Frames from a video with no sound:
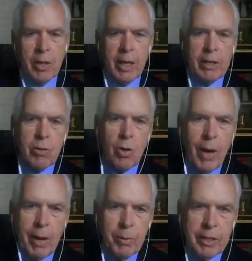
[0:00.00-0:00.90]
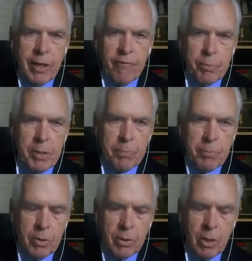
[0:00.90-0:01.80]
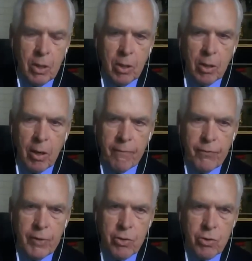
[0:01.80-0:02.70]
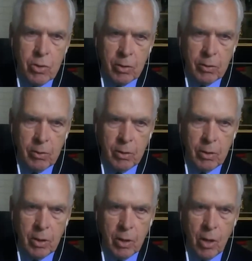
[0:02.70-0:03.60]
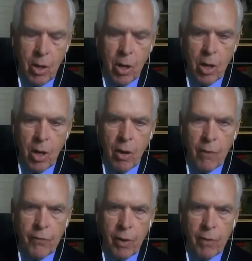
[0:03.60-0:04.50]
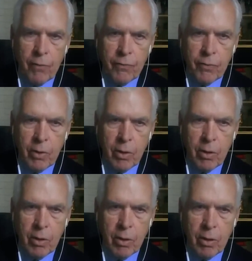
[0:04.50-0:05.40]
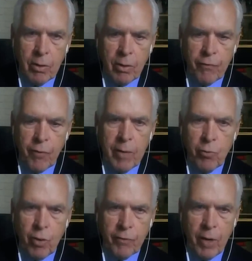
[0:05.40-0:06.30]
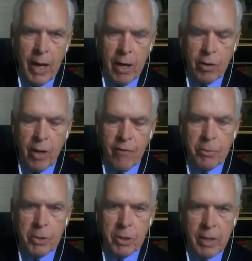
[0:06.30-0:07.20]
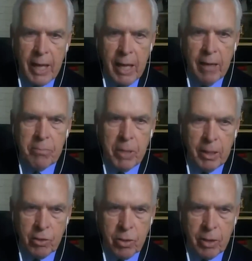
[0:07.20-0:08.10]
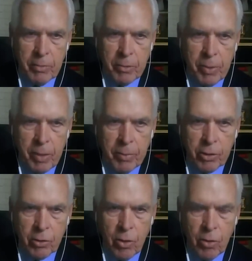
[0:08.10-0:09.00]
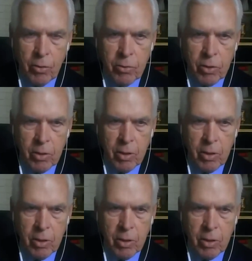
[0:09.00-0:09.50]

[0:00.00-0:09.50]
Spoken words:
And so I would give people a vision of a framework for how government can meet legitimate public goals,